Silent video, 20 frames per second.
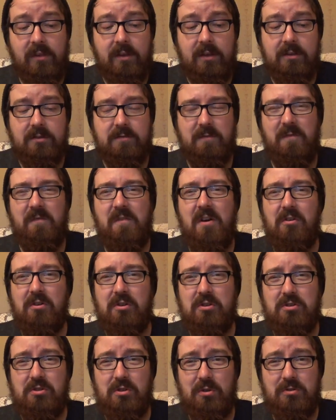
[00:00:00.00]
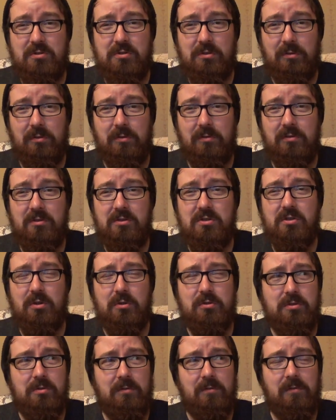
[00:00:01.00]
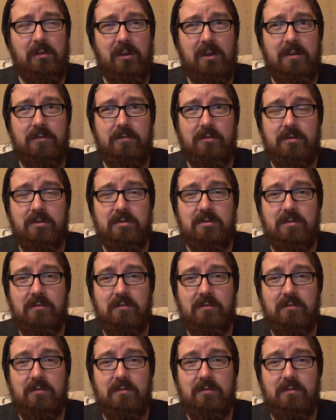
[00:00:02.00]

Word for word: It's very subtle, subtle flavourings